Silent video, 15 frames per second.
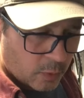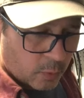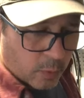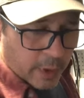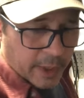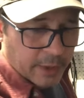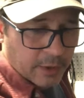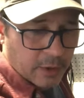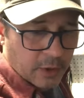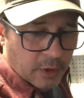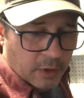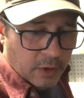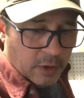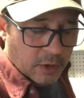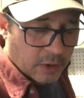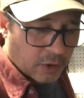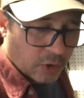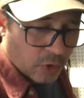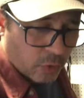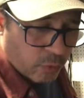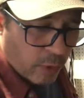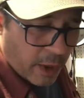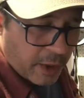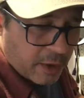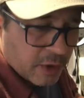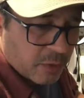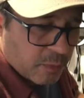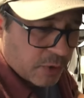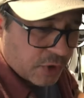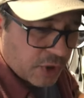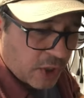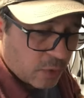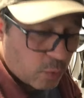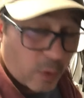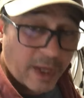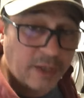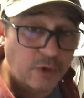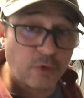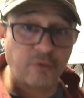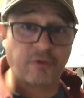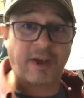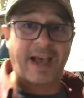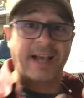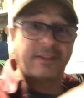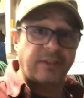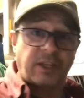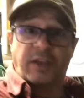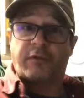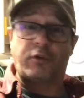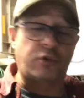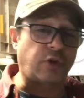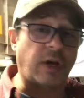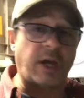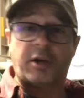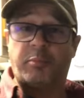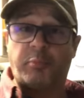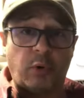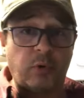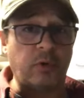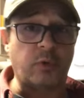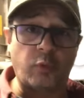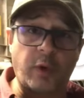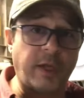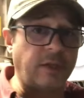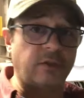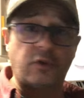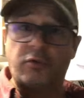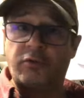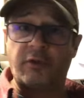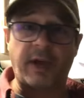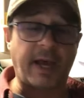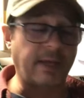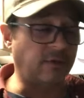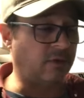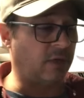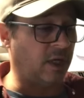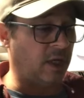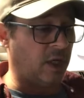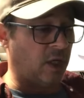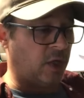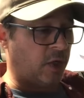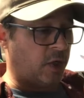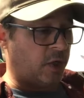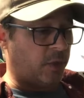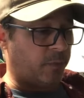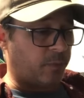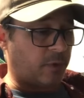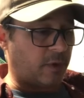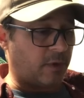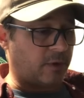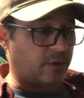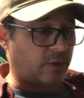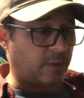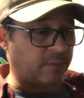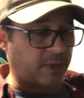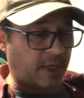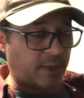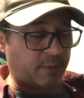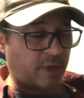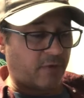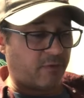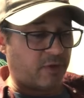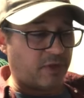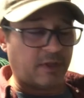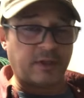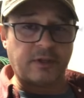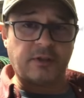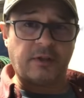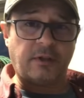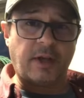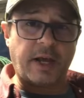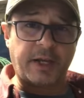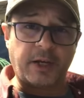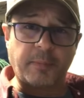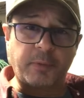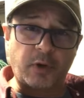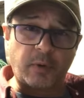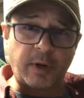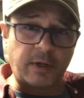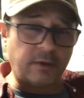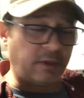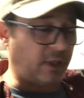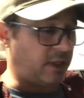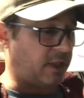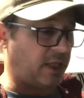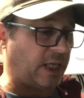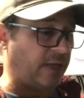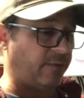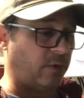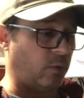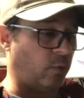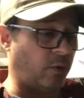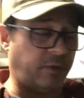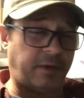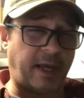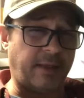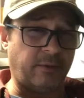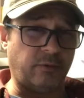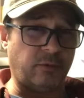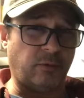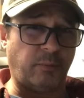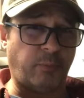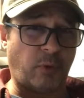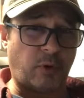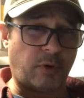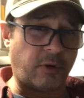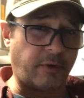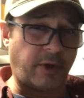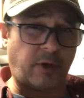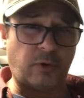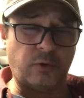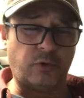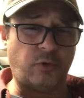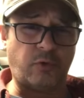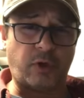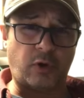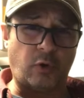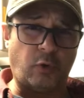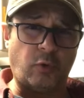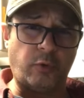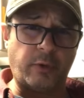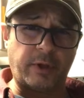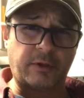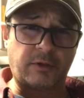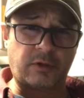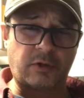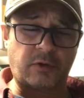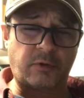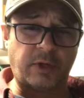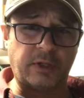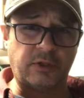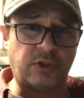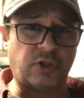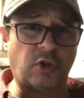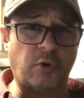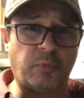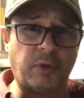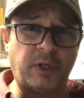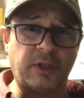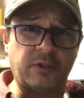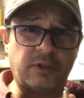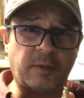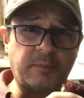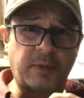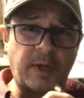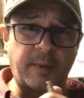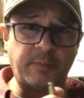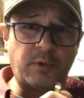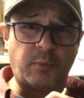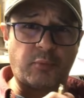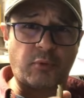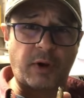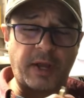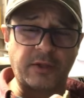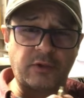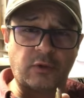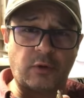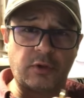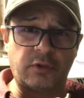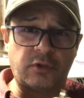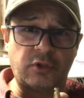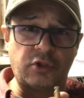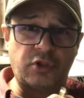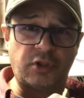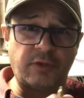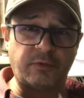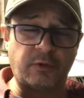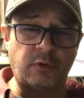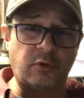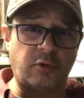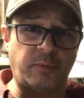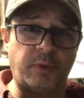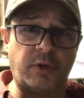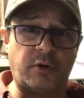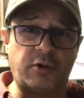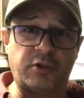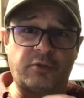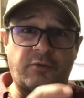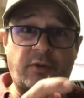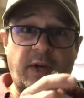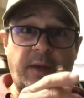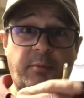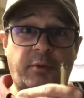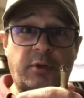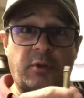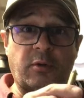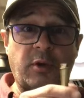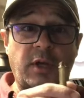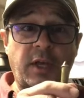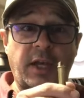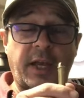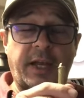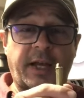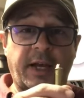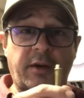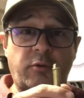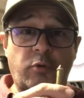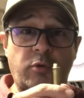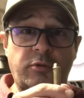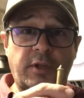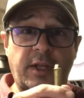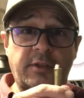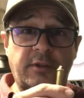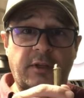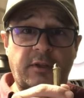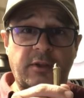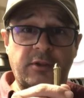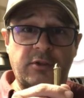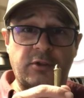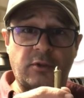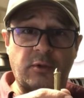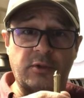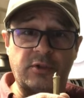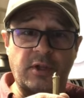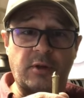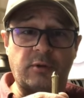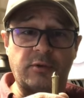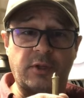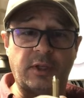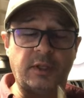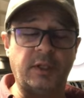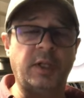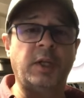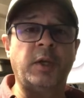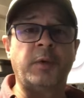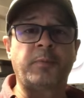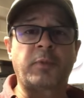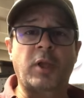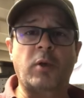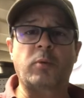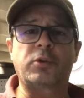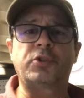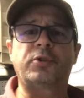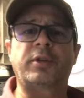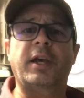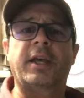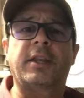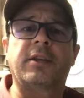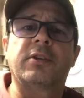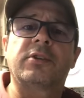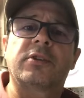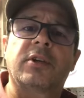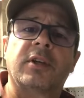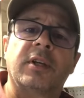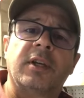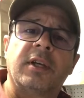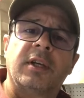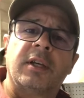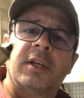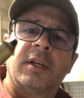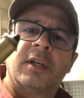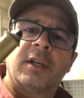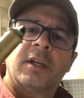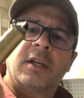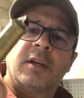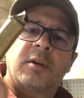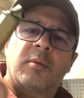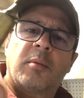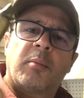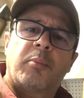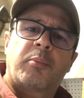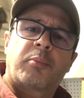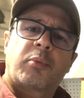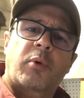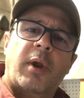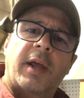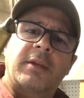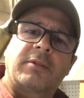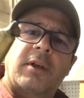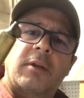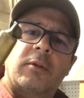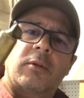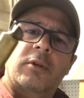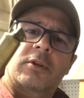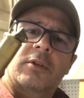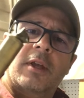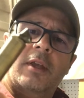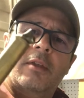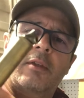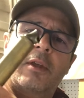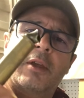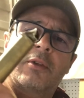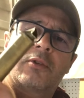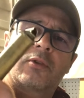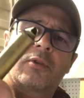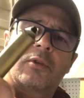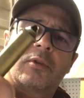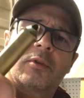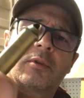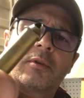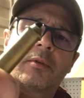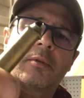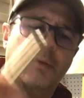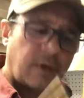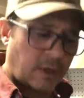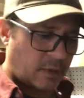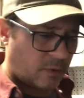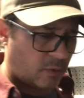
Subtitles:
When you're running this machine way too fast, like if you're trying to pull it way too fast, sometimes everything doesn't line up correctly, even with that little bar that goes through that hole that creates a shell plate, and sometimes the brass starts to shift a little bit or just vibrate, it kind of rotates like this until it settles in, and what you get is brass that looks like this, right?